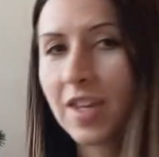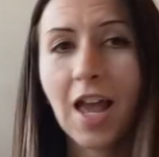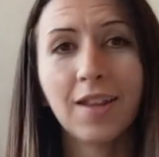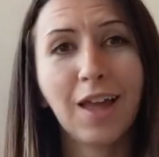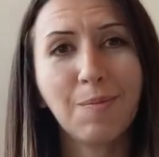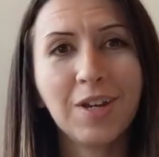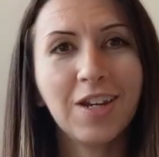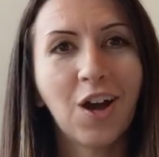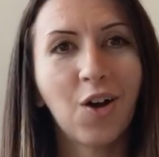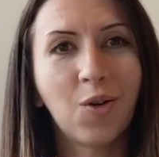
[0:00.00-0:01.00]
yeah, let me
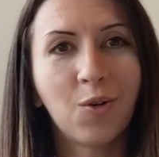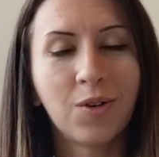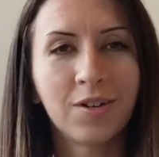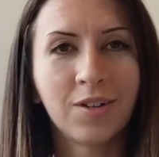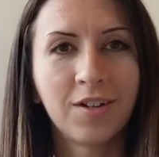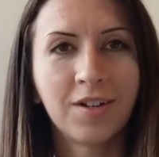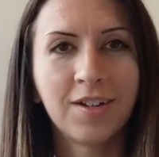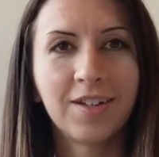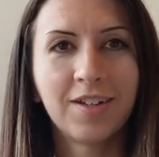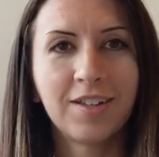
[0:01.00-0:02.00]
know
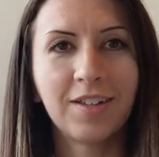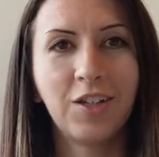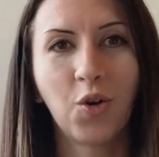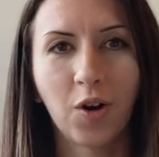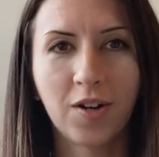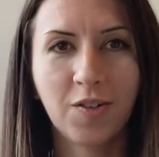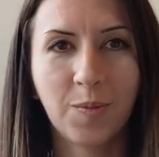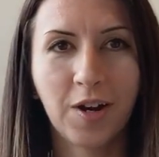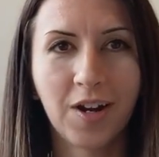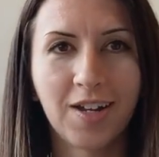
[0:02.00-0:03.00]
your
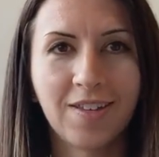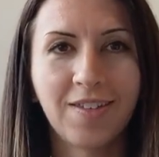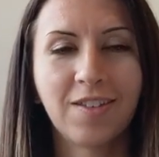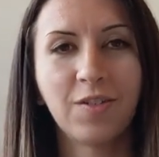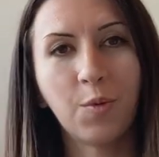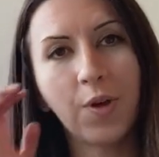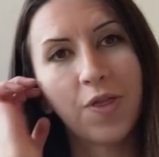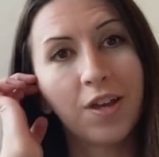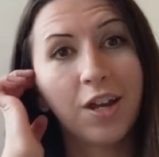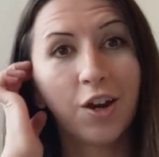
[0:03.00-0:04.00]
experience
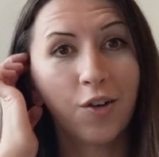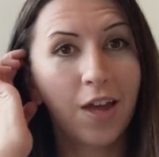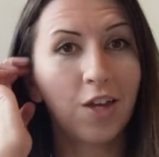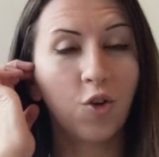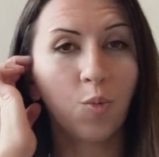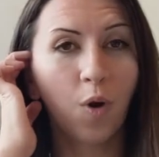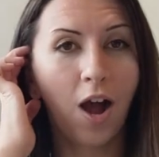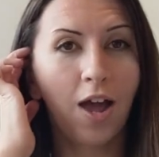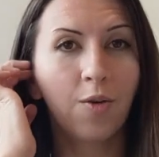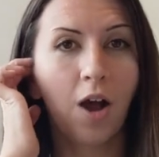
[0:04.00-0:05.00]
with the gear that you
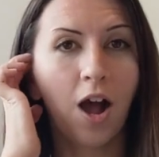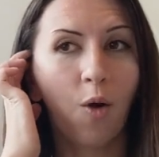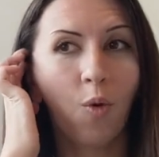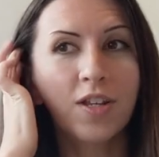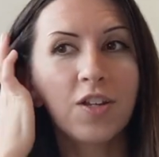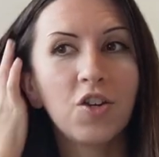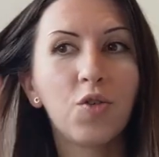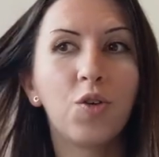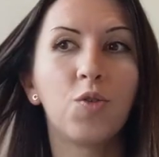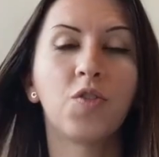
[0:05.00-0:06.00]
brought. Uh, what did
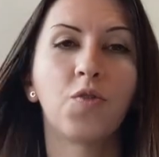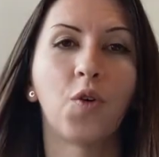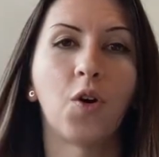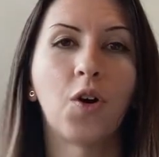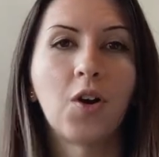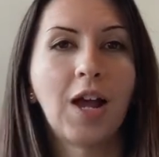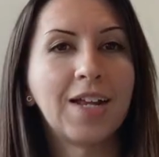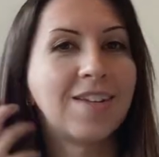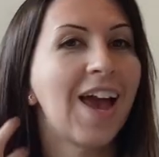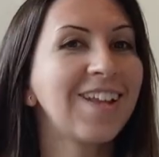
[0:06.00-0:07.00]
you use for
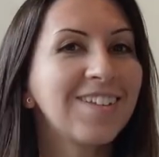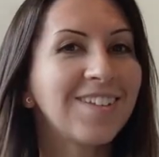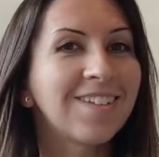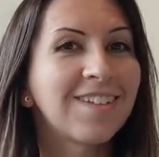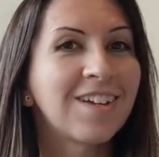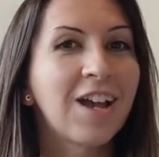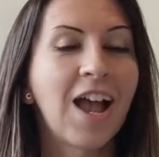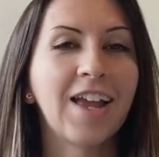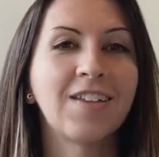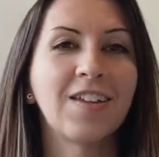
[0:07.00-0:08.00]
a tent?
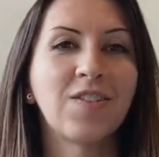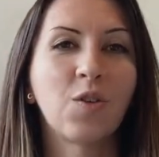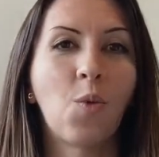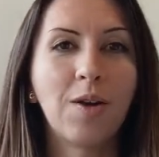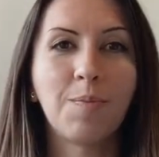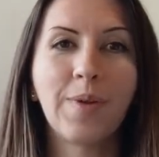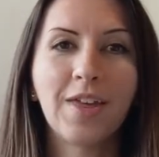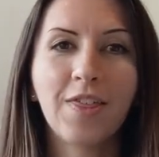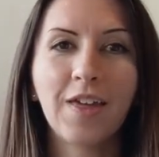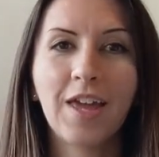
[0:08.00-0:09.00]
I guess that's the one big